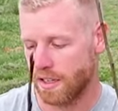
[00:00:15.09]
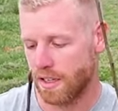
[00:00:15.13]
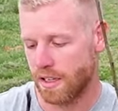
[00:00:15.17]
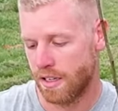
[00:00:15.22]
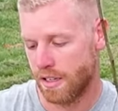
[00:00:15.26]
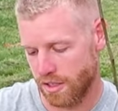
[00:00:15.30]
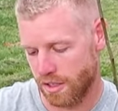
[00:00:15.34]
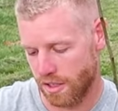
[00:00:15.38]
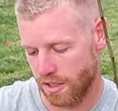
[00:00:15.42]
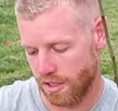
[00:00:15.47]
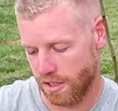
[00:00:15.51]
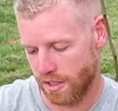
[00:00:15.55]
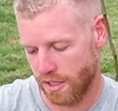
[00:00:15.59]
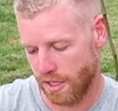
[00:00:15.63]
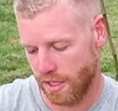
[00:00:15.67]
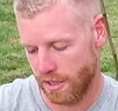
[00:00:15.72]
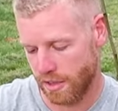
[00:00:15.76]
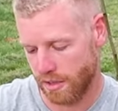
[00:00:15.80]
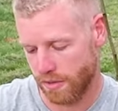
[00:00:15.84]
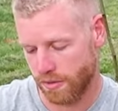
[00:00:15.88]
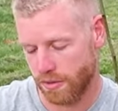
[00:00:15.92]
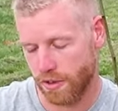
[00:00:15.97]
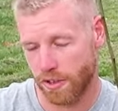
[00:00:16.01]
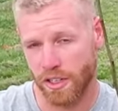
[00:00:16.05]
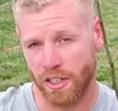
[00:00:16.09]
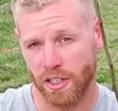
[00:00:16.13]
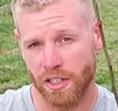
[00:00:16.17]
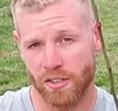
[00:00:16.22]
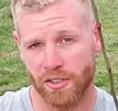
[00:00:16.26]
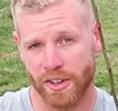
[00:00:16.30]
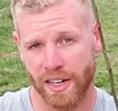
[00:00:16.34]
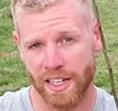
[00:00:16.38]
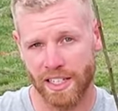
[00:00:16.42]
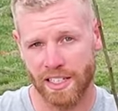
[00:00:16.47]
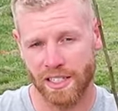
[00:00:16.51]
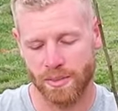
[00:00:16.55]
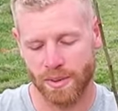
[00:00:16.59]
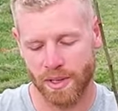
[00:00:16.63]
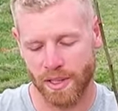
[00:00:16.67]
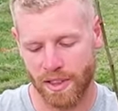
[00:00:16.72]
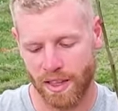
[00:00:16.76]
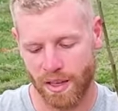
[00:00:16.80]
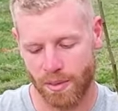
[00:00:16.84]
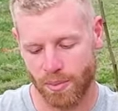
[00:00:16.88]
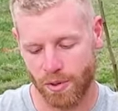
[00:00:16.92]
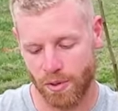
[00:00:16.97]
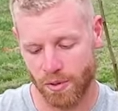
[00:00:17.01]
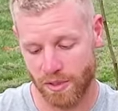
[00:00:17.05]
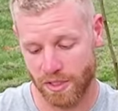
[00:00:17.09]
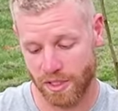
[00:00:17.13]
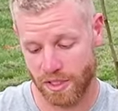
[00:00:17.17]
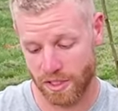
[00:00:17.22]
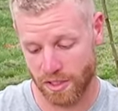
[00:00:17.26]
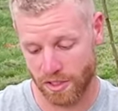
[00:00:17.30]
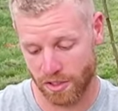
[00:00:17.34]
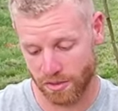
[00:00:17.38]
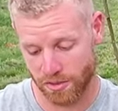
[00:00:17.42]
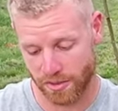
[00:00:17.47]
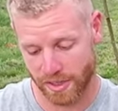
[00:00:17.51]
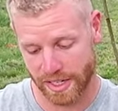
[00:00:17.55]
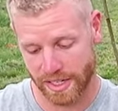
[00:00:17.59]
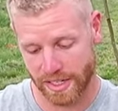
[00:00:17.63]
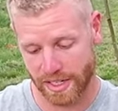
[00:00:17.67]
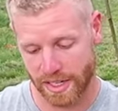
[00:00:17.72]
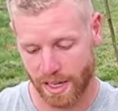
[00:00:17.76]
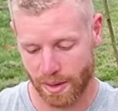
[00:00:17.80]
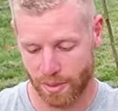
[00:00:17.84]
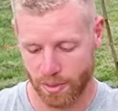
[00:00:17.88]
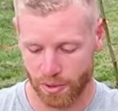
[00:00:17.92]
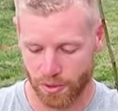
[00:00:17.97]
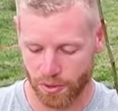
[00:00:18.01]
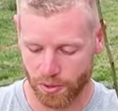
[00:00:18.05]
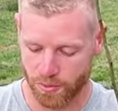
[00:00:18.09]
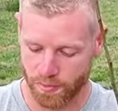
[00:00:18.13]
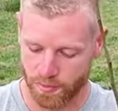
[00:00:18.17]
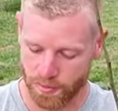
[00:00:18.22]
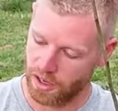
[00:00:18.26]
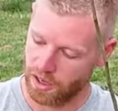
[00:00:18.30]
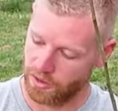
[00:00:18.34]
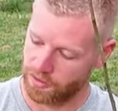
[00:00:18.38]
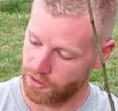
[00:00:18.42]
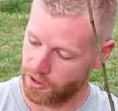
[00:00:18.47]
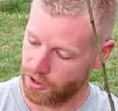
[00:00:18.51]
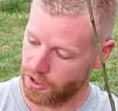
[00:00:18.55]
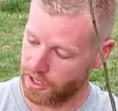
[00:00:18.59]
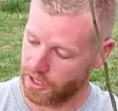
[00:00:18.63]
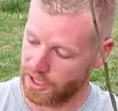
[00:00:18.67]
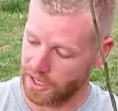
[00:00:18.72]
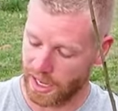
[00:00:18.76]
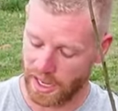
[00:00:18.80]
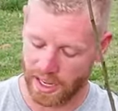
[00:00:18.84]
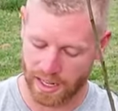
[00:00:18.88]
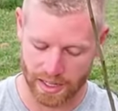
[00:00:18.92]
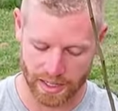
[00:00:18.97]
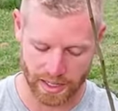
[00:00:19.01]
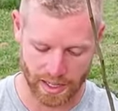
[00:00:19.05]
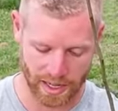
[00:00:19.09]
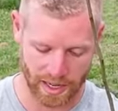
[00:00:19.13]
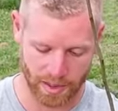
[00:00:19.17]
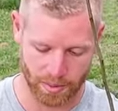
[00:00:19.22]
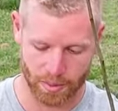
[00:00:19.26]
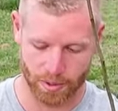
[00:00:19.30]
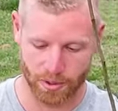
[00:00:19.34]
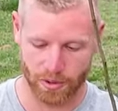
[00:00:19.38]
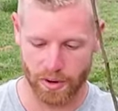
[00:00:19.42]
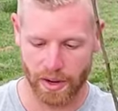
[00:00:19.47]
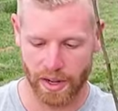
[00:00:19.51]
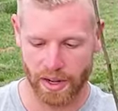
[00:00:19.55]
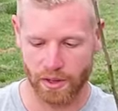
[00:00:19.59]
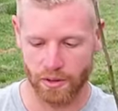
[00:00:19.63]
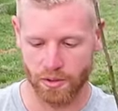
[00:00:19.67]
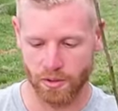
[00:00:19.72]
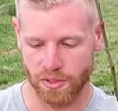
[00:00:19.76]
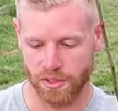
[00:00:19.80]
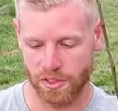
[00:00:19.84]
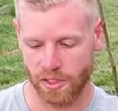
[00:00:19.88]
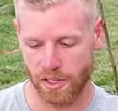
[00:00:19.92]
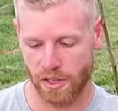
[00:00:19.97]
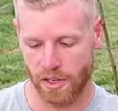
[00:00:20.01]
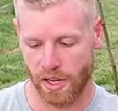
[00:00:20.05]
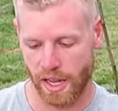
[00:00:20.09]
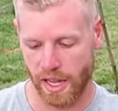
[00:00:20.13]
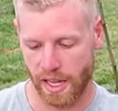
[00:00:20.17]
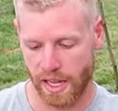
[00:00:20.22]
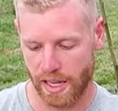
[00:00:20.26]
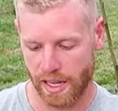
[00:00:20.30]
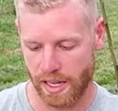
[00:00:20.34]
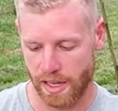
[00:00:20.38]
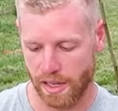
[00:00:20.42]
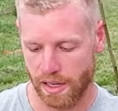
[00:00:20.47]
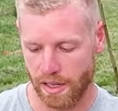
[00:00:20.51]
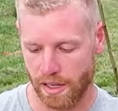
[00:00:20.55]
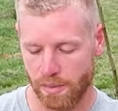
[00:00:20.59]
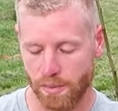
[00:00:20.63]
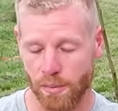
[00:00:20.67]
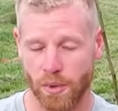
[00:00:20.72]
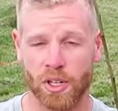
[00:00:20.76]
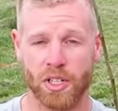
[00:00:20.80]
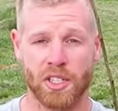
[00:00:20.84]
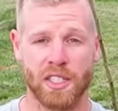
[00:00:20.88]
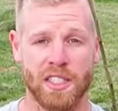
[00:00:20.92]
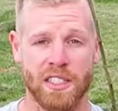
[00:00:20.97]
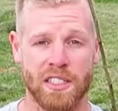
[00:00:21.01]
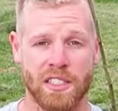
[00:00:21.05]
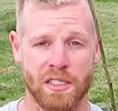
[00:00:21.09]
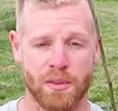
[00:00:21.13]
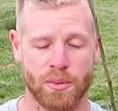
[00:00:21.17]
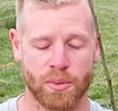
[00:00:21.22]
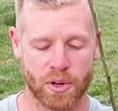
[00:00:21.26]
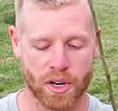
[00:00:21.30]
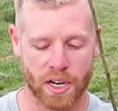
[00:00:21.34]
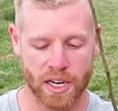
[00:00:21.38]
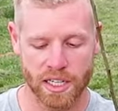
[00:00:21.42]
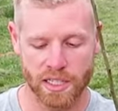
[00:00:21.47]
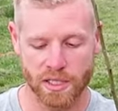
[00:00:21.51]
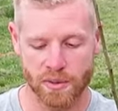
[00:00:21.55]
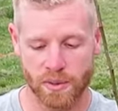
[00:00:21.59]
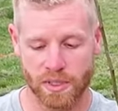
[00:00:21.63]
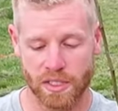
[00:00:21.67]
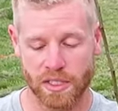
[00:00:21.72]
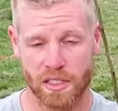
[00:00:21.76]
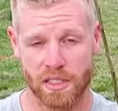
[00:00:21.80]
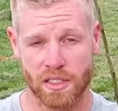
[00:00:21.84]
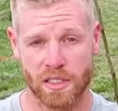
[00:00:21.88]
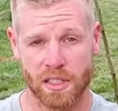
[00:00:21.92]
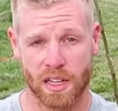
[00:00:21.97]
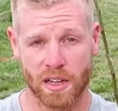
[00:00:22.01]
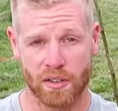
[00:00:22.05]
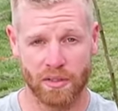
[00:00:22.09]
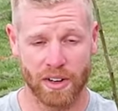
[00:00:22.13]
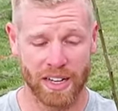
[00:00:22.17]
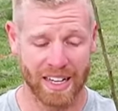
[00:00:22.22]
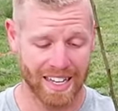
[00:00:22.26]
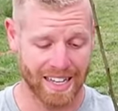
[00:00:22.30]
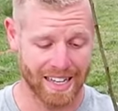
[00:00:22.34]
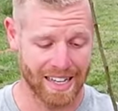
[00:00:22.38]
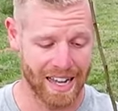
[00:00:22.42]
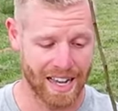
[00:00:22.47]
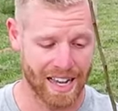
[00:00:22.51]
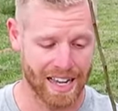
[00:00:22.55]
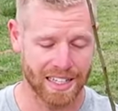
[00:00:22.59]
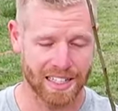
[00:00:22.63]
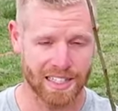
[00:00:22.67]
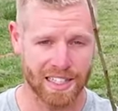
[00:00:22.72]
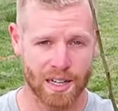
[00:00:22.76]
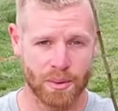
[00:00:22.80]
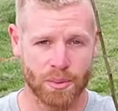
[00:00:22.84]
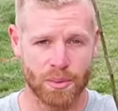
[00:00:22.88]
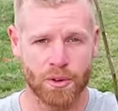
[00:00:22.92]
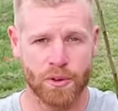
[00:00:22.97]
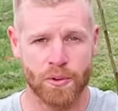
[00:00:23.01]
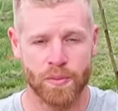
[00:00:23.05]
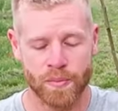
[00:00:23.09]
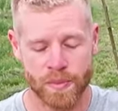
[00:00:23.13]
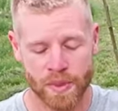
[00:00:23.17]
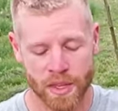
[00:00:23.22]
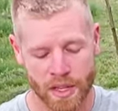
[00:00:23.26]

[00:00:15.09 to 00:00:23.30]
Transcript: So here I've got a Granny Smith apple, which is a green apple. I've got a Gala apple and also a Monty Surprise, which is a really large apple.